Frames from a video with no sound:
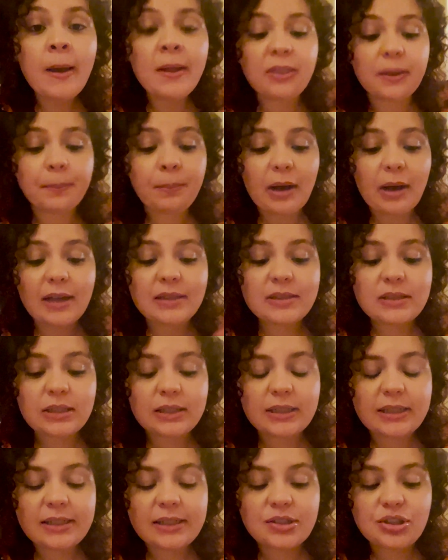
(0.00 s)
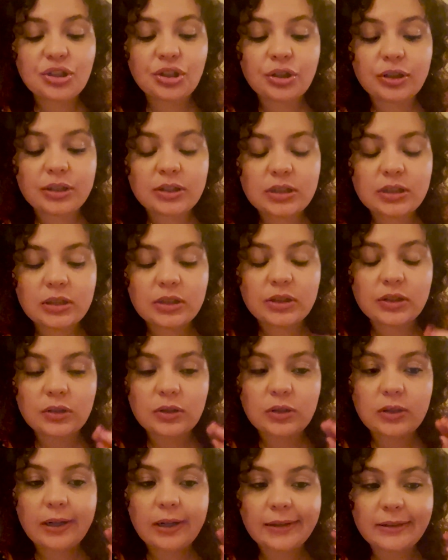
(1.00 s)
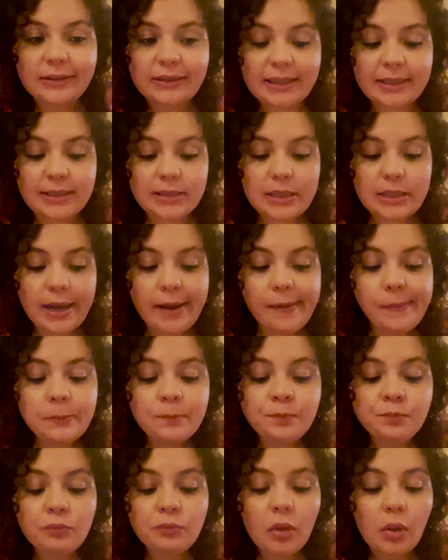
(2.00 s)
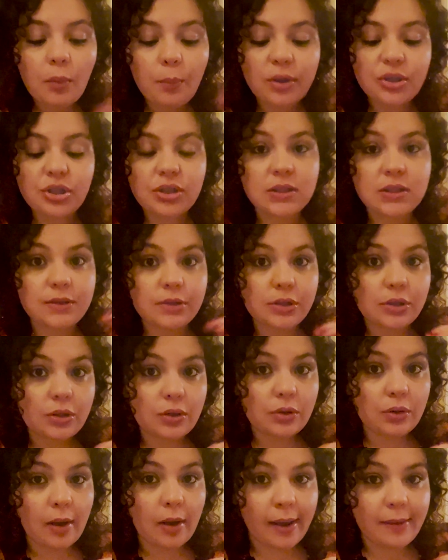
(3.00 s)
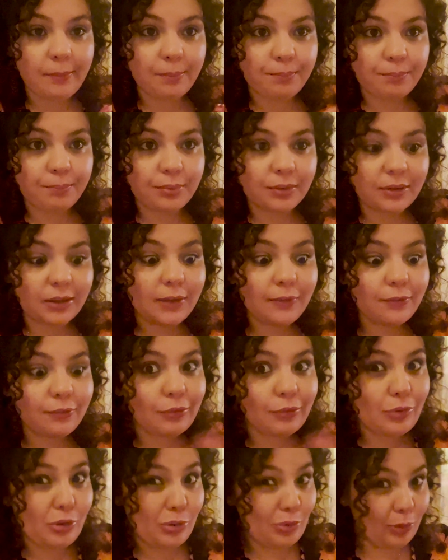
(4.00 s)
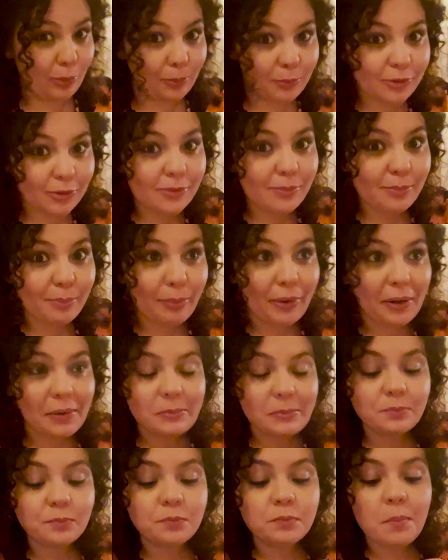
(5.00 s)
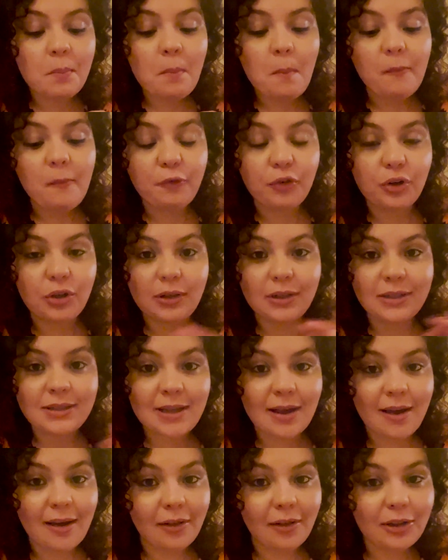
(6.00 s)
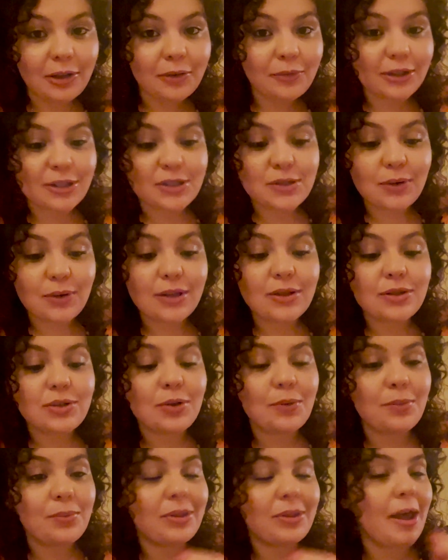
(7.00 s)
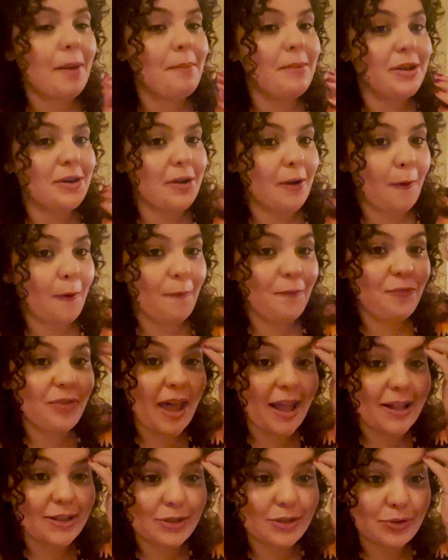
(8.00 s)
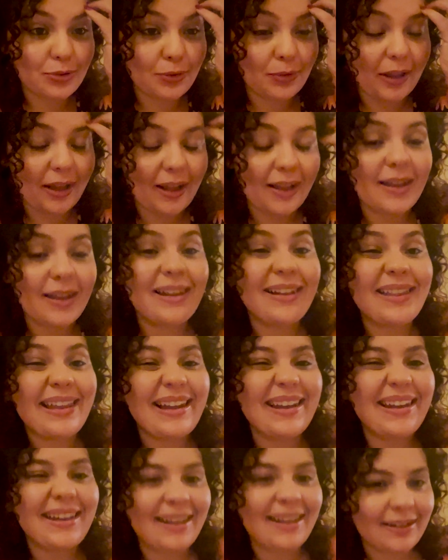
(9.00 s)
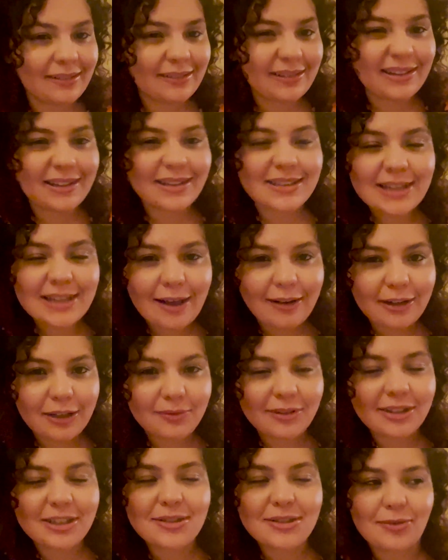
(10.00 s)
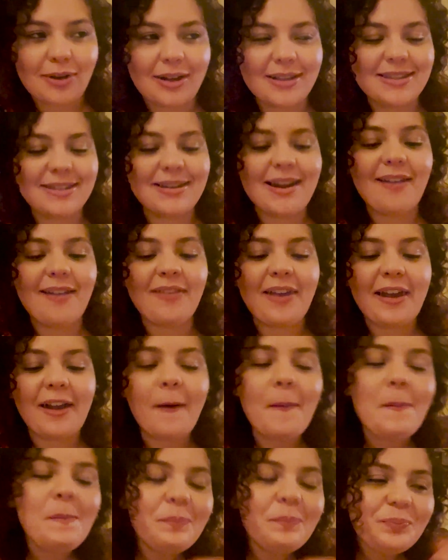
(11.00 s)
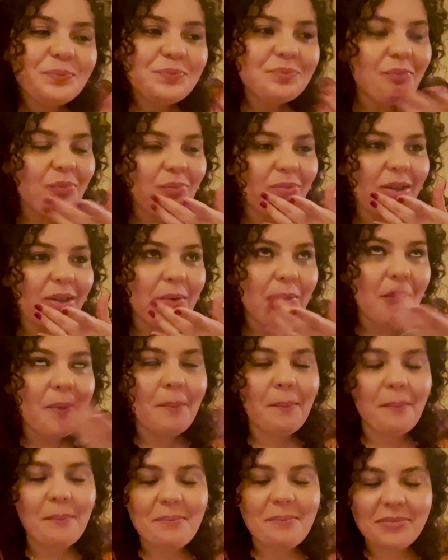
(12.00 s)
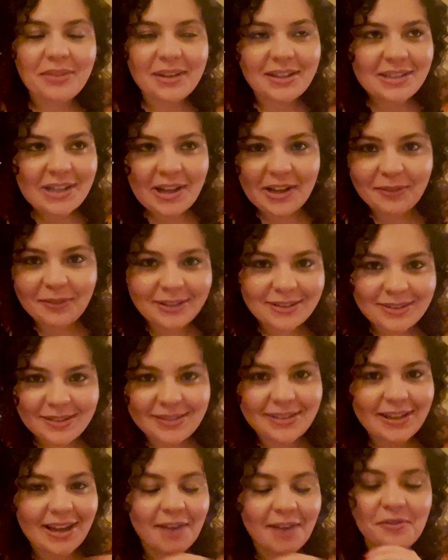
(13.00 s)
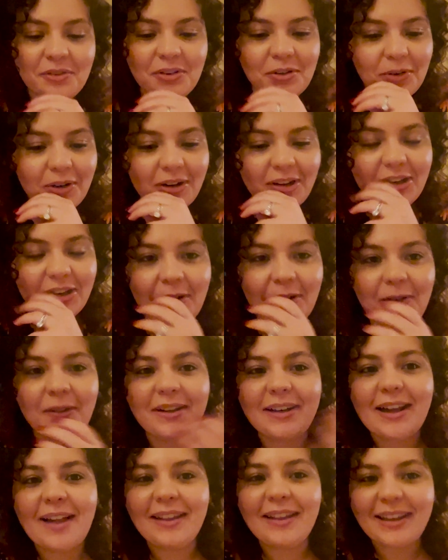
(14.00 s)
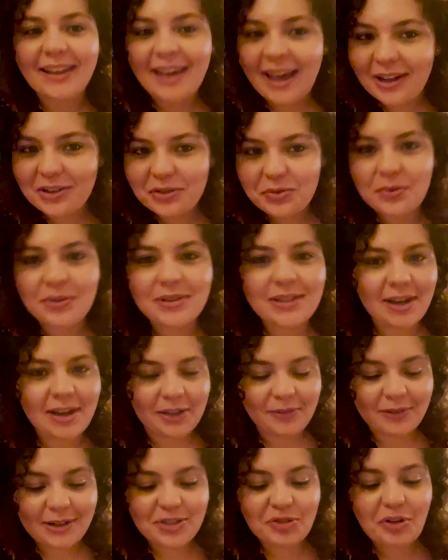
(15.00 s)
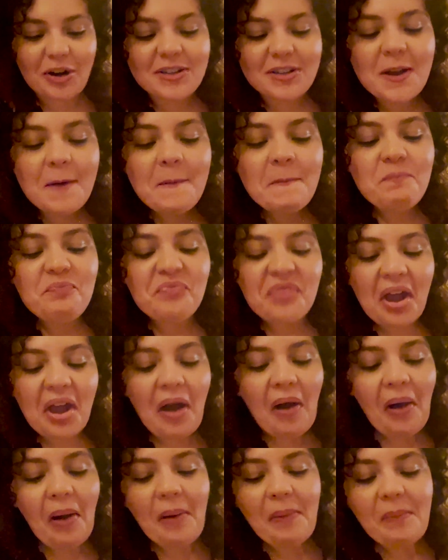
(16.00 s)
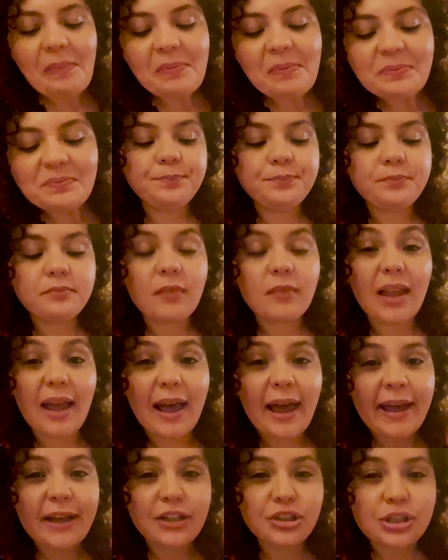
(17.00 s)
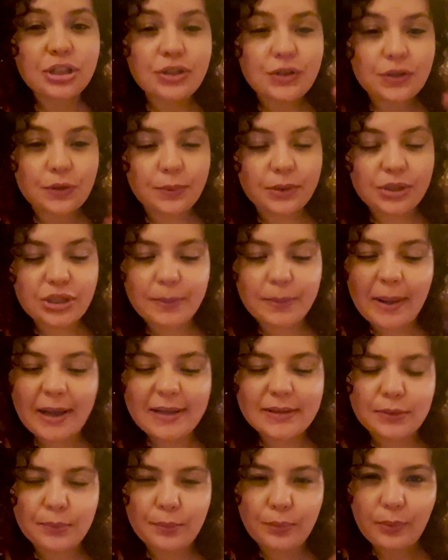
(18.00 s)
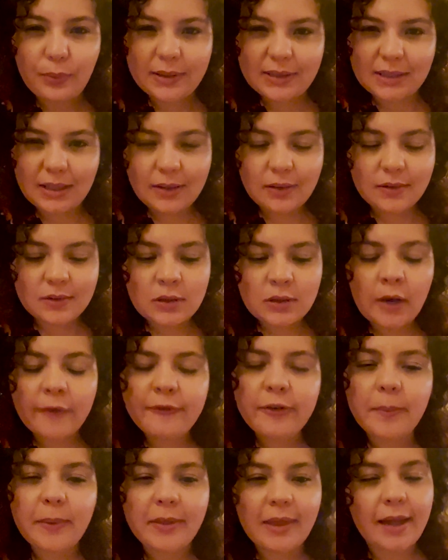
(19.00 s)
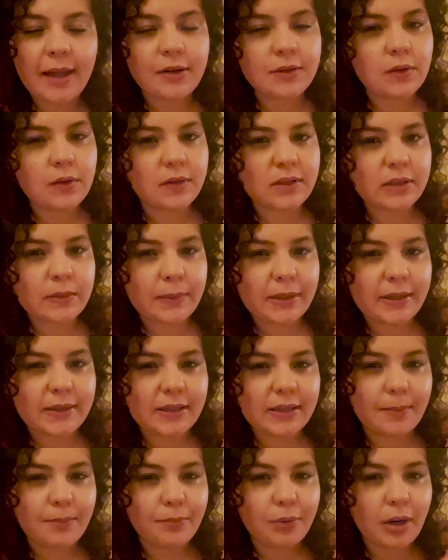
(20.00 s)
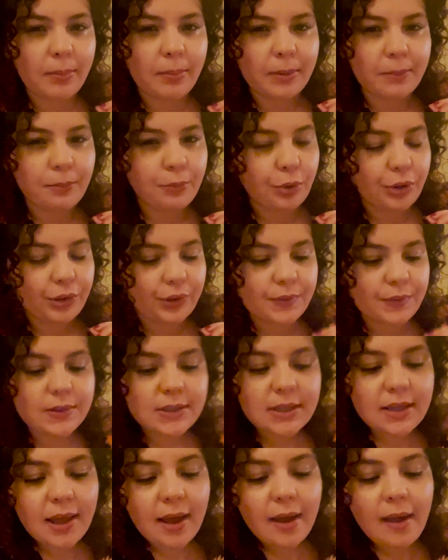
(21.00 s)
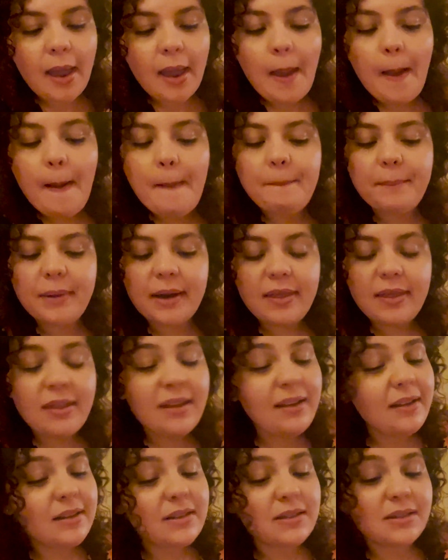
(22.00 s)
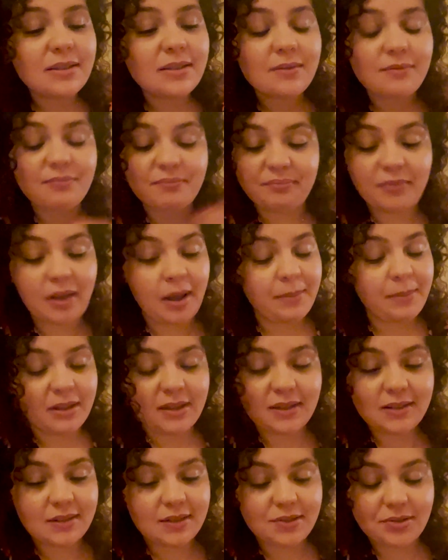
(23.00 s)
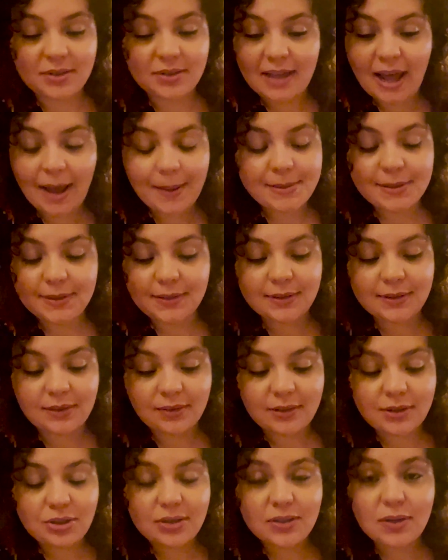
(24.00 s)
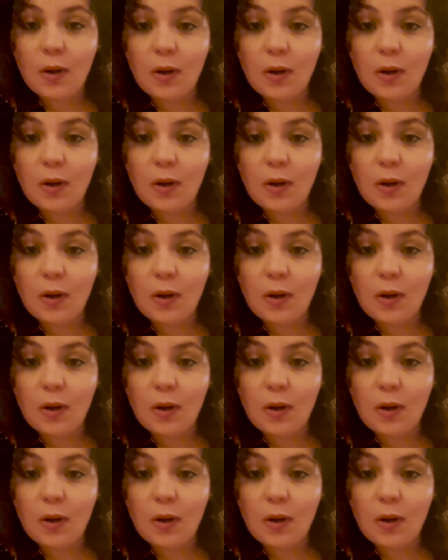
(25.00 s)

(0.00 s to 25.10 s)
The pasta is cooked a little al dente, which is, I believe, normal, but for Italian restaurants. So let me know if that's true. Like Italy Italian restaurants, not like the Italian restaurants I have in New York. like not like casual Italian restaurants. I actually do wish the pasta was a little softer, but that is also because I'm probably more used to that. But I think this is just absolutely delicious.